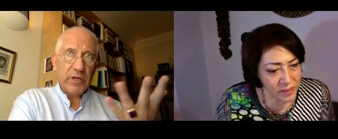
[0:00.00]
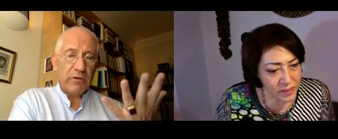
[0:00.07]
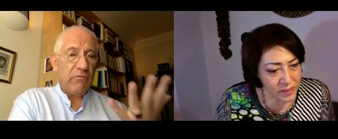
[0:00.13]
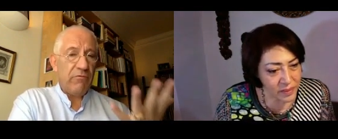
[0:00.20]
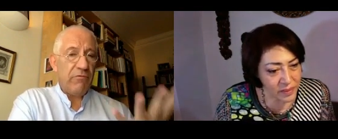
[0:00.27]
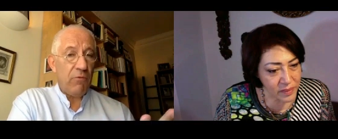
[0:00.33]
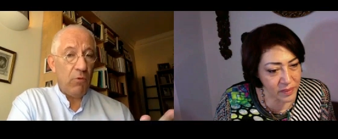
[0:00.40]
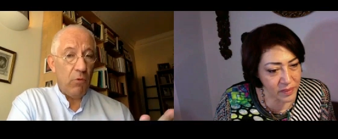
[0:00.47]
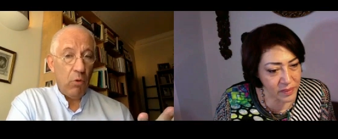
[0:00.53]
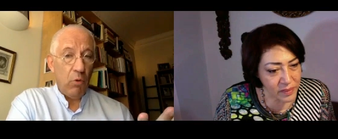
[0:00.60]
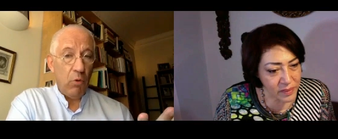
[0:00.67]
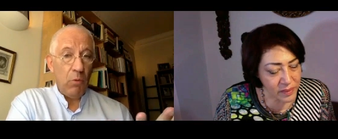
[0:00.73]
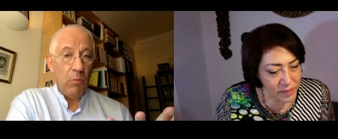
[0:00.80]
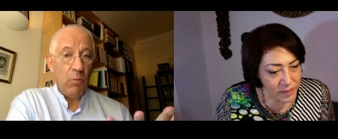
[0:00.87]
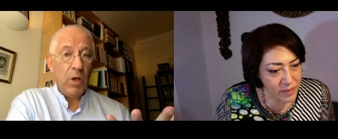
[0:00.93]

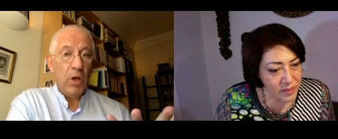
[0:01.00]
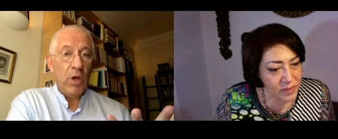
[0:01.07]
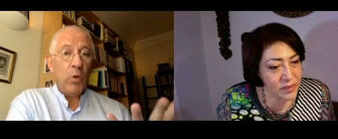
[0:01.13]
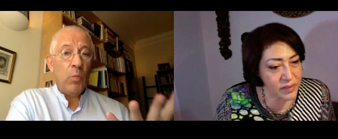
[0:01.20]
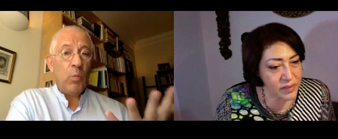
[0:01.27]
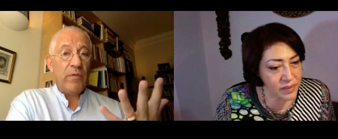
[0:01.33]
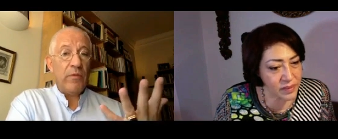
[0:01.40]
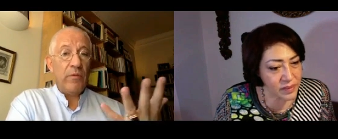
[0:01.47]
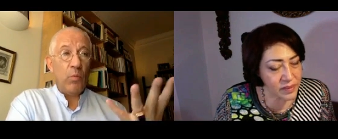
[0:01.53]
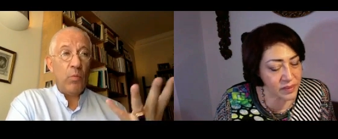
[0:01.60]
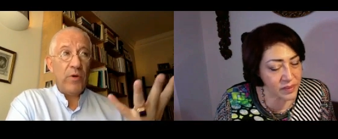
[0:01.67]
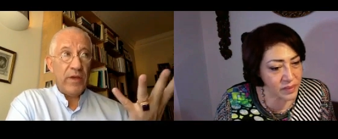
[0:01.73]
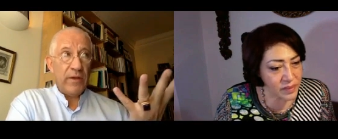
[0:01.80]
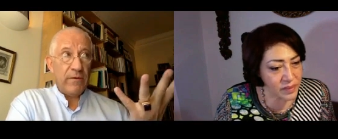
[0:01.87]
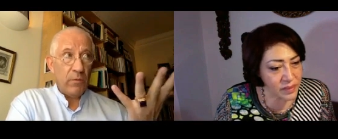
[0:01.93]
Speaker 1: form
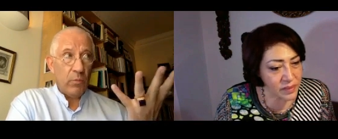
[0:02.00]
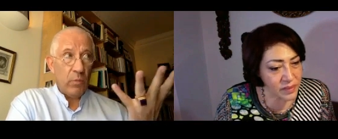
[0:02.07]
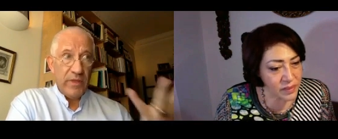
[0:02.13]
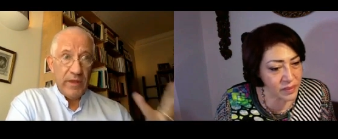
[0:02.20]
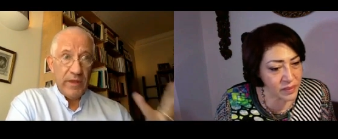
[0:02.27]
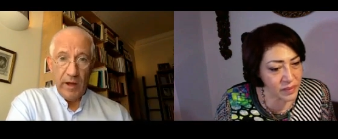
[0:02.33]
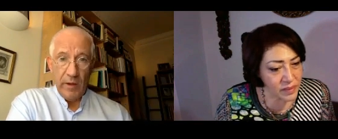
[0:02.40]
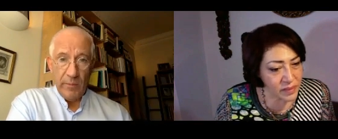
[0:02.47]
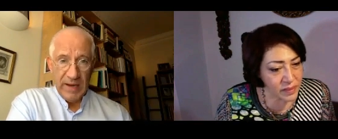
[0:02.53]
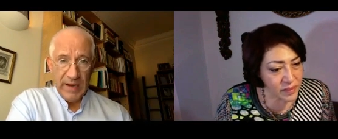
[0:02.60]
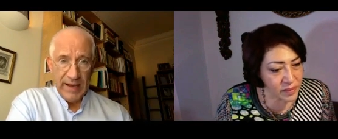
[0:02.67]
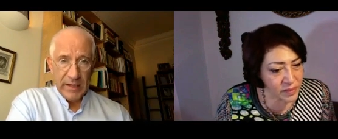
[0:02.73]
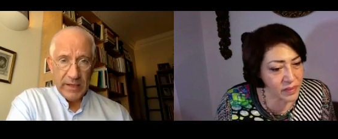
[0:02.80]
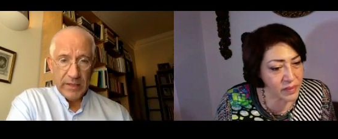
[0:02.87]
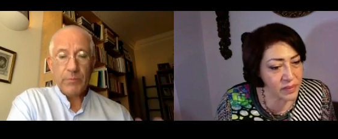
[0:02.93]
within, within our
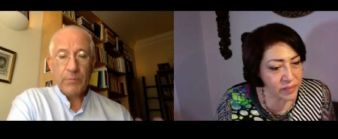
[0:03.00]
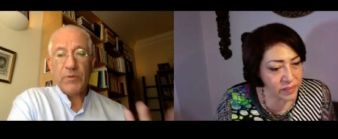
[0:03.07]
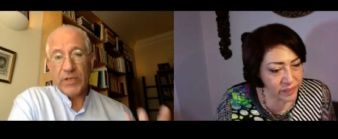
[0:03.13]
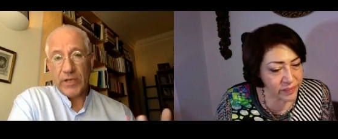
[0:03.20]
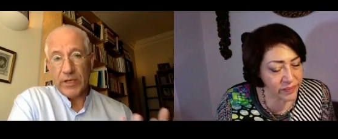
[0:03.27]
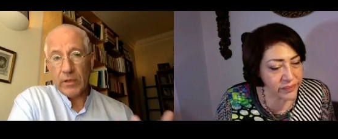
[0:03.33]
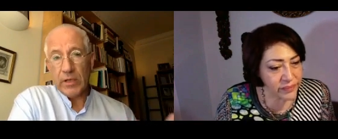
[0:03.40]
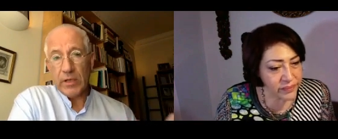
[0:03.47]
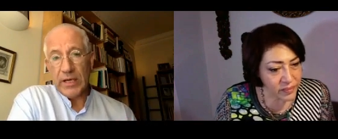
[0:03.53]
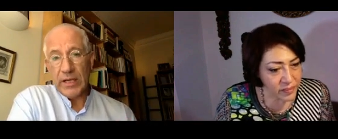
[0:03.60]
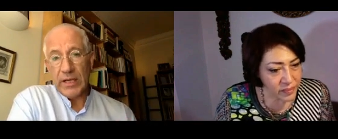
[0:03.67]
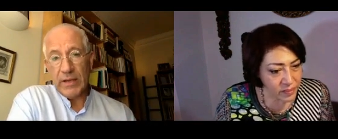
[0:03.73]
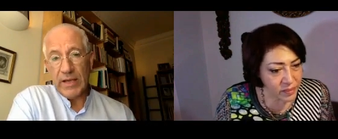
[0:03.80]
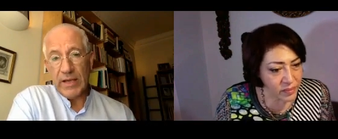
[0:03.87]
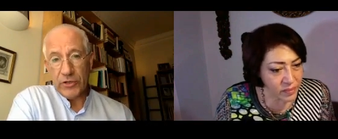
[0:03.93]
planet, particularly
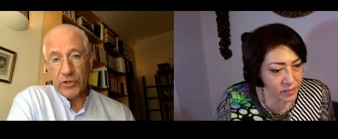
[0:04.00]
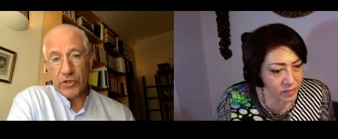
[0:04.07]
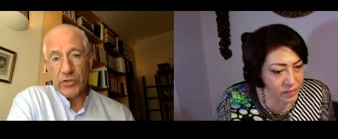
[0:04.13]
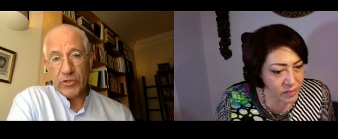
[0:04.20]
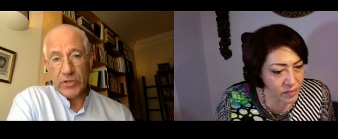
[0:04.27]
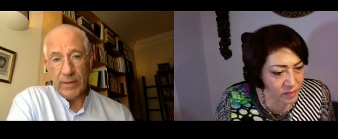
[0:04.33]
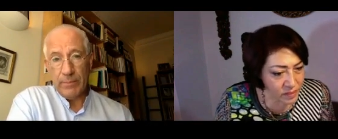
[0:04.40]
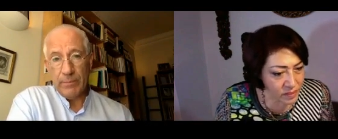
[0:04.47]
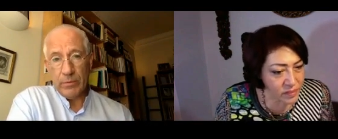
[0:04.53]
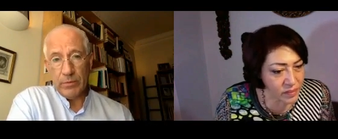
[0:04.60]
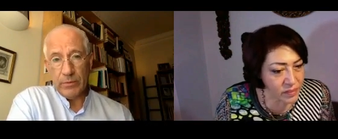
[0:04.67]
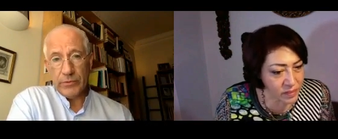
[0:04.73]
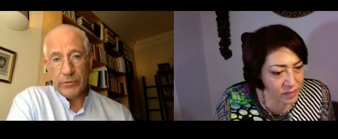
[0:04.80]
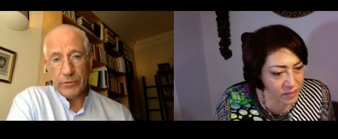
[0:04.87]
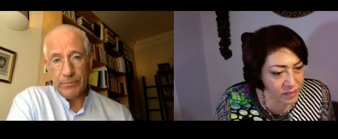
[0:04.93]
the ancient temples.
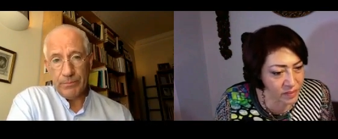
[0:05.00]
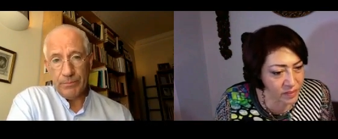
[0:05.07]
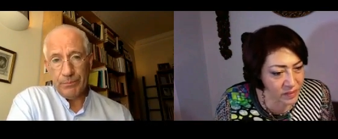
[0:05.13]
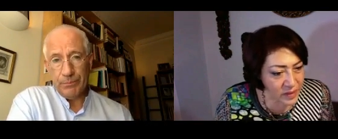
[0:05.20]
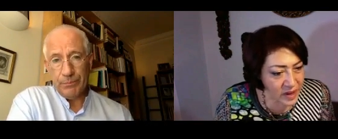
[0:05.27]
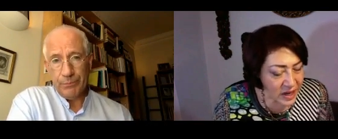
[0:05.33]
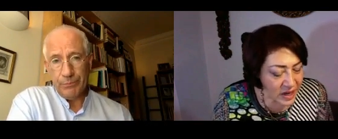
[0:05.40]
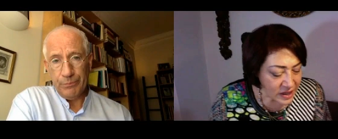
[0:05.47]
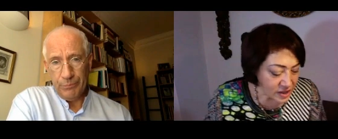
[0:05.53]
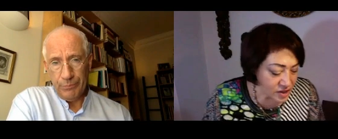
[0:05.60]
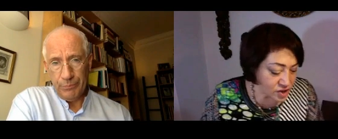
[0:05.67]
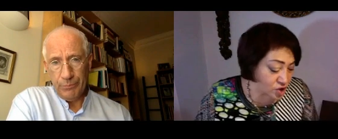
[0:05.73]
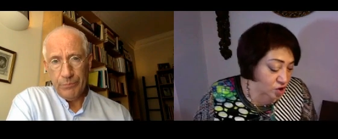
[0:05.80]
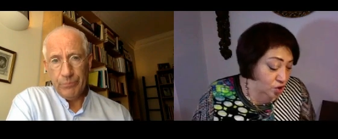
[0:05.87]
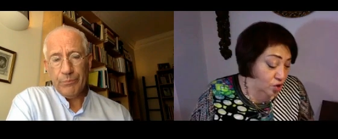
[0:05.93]

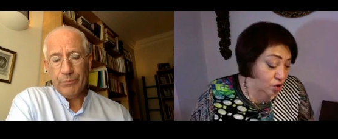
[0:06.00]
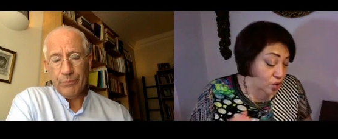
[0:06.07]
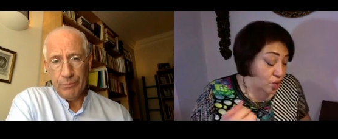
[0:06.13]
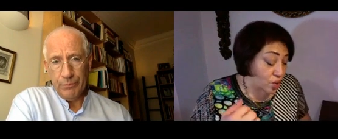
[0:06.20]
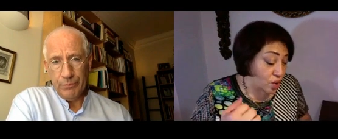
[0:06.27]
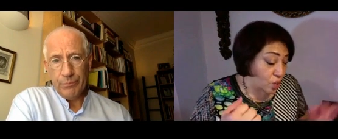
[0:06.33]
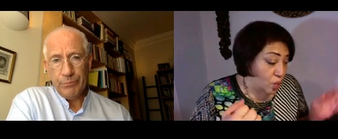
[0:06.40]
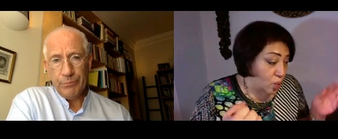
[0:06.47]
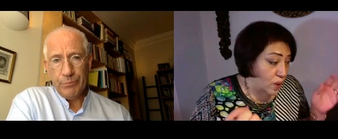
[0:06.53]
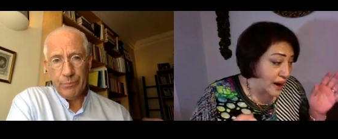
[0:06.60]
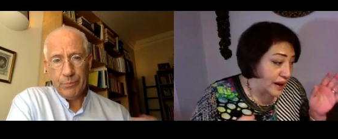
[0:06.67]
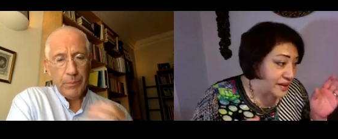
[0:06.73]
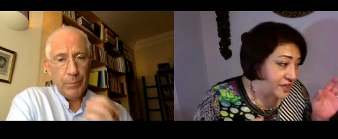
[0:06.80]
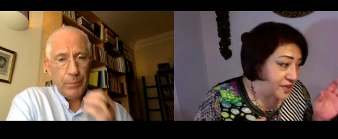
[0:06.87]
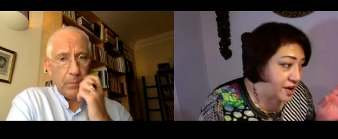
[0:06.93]
Speaker 2: So
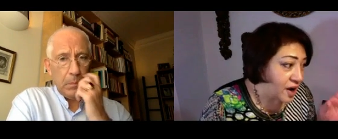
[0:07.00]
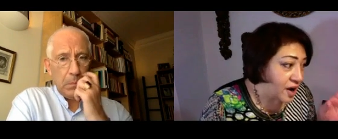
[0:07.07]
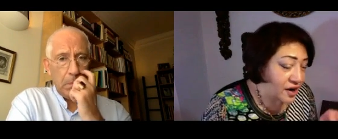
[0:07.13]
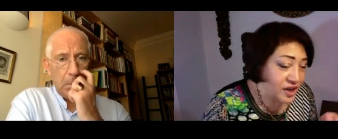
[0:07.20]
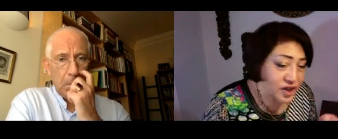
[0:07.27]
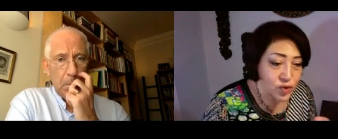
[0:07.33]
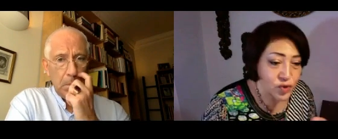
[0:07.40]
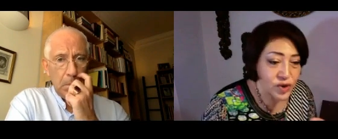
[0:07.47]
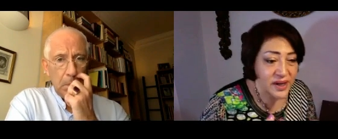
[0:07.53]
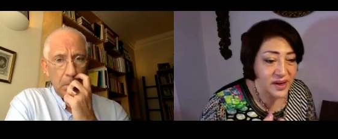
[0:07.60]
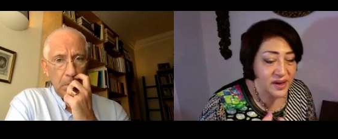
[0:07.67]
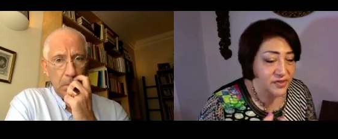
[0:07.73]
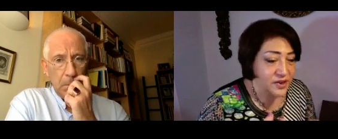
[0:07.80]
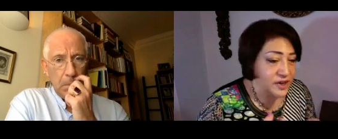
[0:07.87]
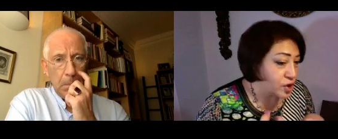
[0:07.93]
while there are
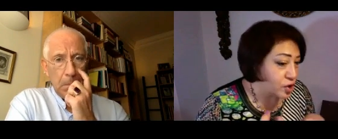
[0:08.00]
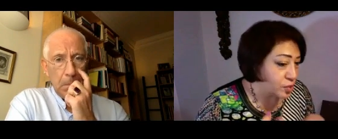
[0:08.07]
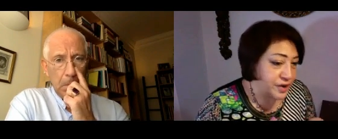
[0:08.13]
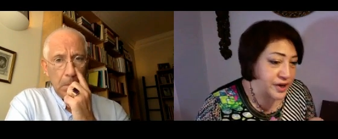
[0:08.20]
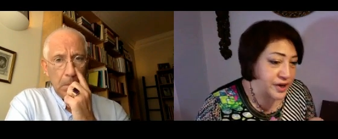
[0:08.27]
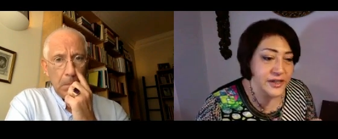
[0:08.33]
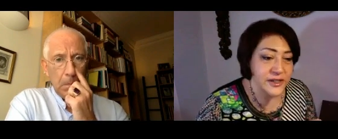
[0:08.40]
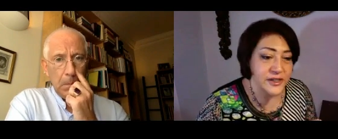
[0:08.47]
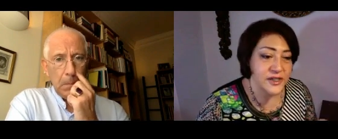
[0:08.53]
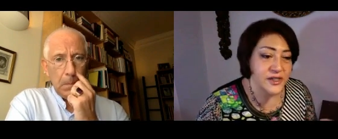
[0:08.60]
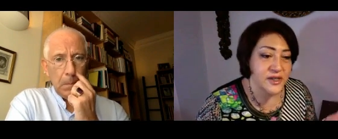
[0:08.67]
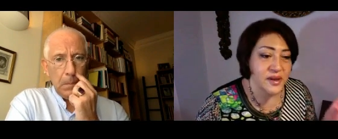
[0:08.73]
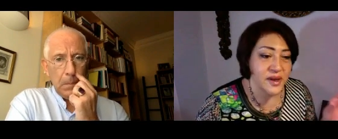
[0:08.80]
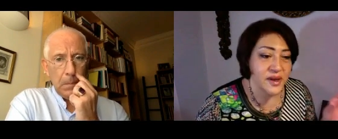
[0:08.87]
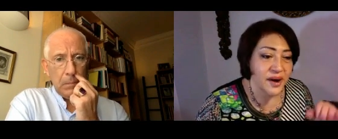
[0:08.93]
unique
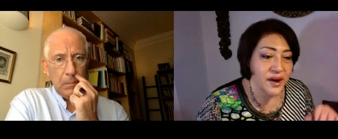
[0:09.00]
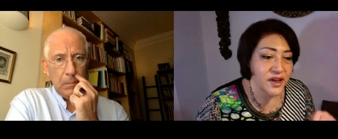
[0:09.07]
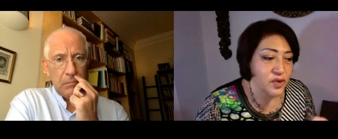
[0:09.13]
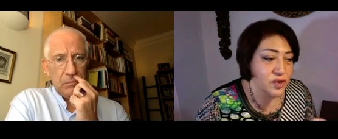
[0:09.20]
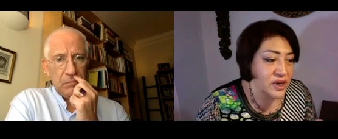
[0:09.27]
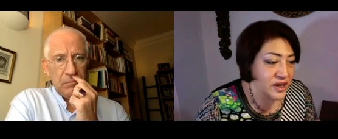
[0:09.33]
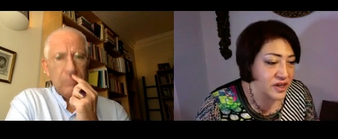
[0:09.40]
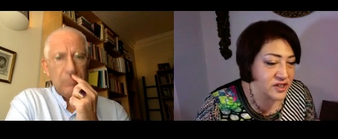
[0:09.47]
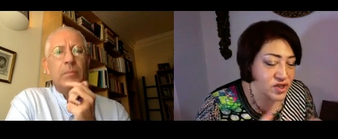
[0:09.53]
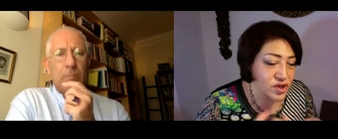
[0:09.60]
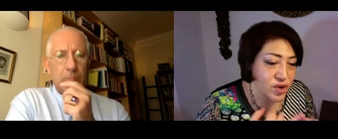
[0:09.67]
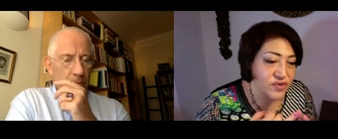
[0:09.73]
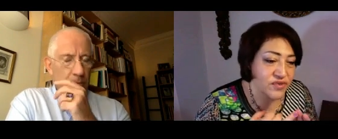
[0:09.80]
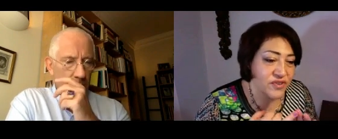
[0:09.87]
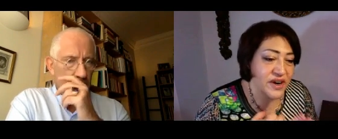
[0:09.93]
fingerprints, there are unique
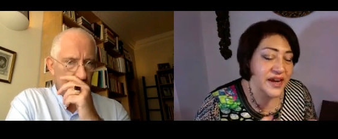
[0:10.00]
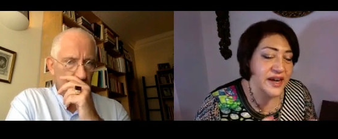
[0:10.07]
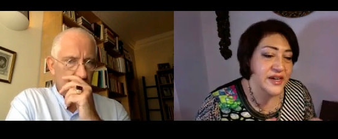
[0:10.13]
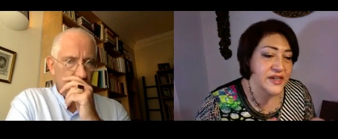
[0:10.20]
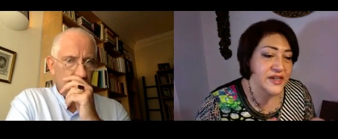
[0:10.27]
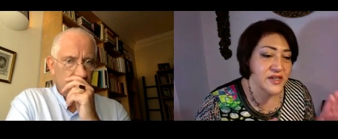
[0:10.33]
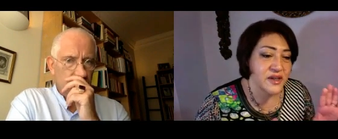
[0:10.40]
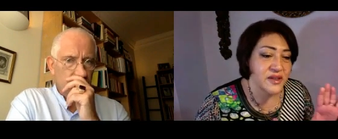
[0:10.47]
snowflakes,